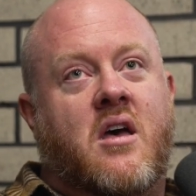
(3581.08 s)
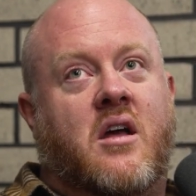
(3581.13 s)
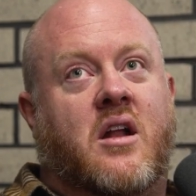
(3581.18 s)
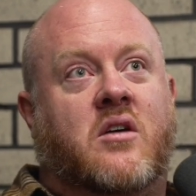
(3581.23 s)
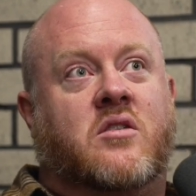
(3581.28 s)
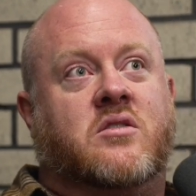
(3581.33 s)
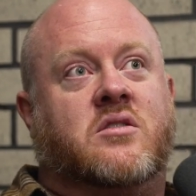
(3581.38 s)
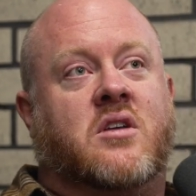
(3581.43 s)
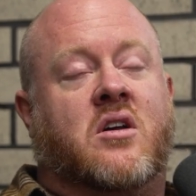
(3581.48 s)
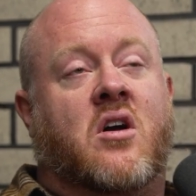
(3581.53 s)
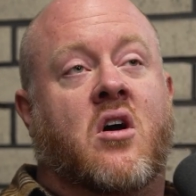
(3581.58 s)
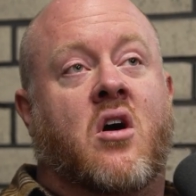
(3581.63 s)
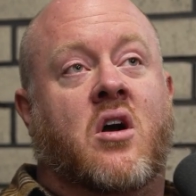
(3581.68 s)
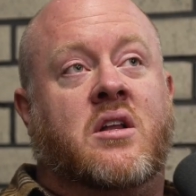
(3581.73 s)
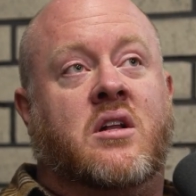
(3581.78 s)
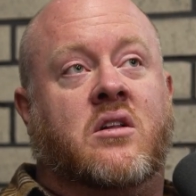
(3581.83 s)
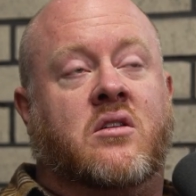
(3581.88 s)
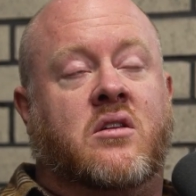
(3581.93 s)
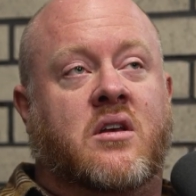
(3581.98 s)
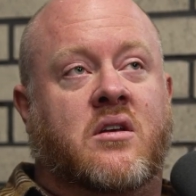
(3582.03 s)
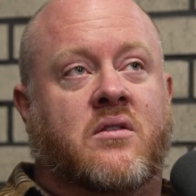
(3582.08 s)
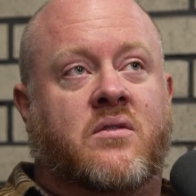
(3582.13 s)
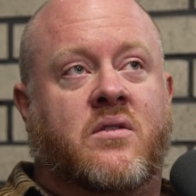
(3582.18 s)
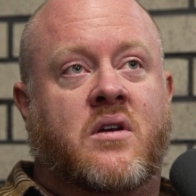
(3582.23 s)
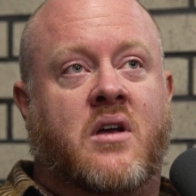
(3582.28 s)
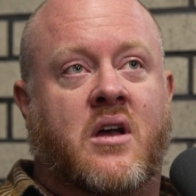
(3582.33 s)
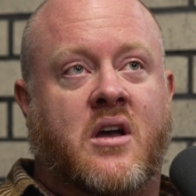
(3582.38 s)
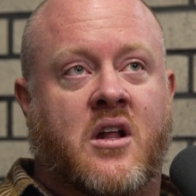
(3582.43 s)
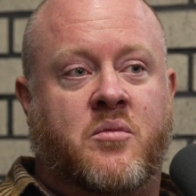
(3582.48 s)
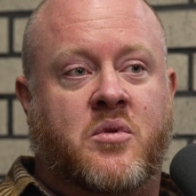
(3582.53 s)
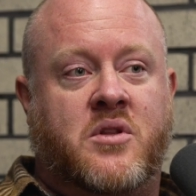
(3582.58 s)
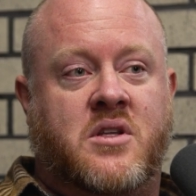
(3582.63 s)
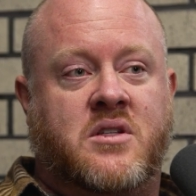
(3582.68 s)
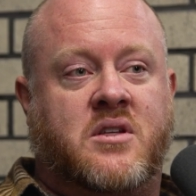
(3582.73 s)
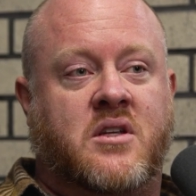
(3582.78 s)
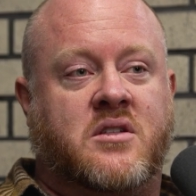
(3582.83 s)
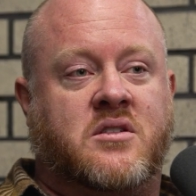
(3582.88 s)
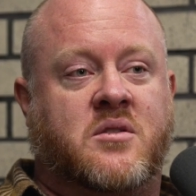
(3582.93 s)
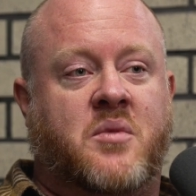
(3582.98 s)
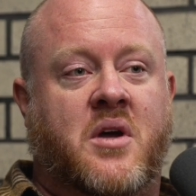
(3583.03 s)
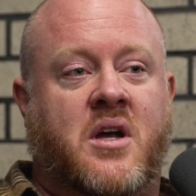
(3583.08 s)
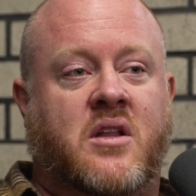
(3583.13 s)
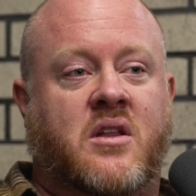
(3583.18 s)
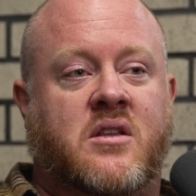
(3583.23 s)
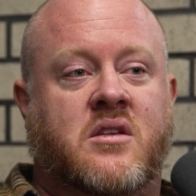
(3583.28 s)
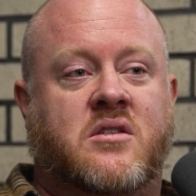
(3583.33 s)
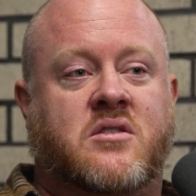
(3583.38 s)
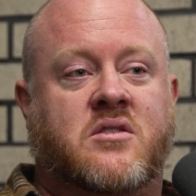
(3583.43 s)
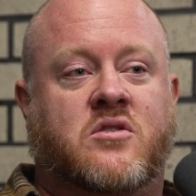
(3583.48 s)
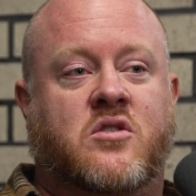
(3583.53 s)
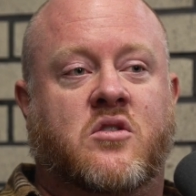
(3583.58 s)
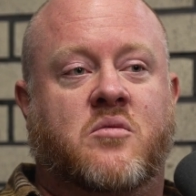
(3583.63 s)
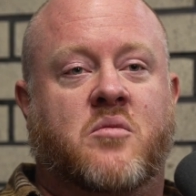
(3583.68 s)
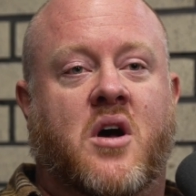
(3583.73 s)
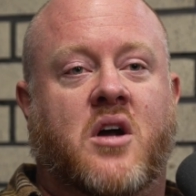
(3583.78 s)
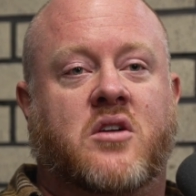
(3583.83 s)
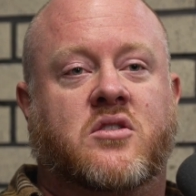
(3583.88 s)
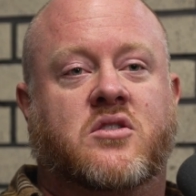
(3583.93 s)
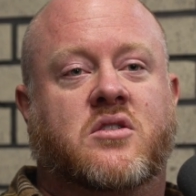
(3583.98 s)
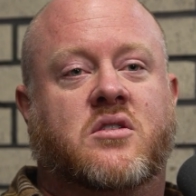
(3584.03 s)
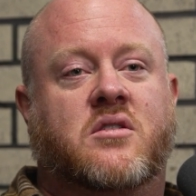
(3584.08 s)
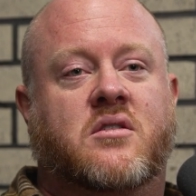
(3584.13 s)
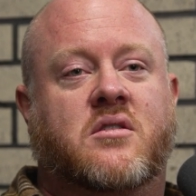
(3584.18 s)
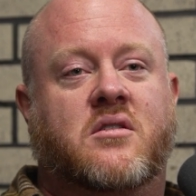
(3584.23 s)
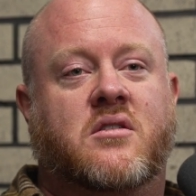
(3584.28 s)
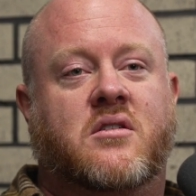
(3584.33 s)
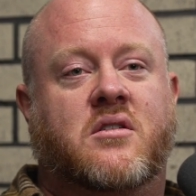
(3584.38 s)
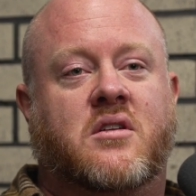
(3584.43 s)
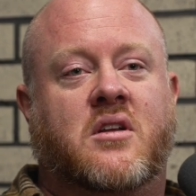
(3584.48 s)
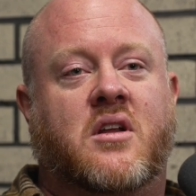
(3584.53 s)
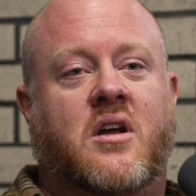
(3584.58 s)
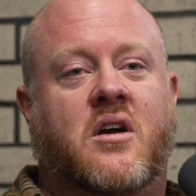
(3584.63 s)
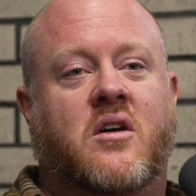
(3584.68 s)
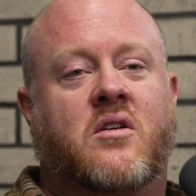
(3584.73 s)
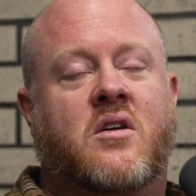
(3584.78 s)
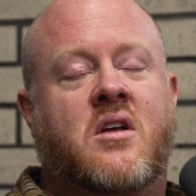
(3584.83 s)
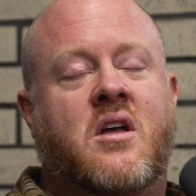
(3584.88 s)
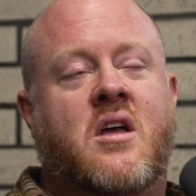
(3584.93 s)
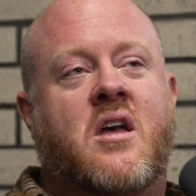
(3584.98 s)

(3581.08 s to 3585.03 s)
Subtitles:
And I was like, oh, I need to leave. I got to put these kids to bed. Like, this is too much, you know?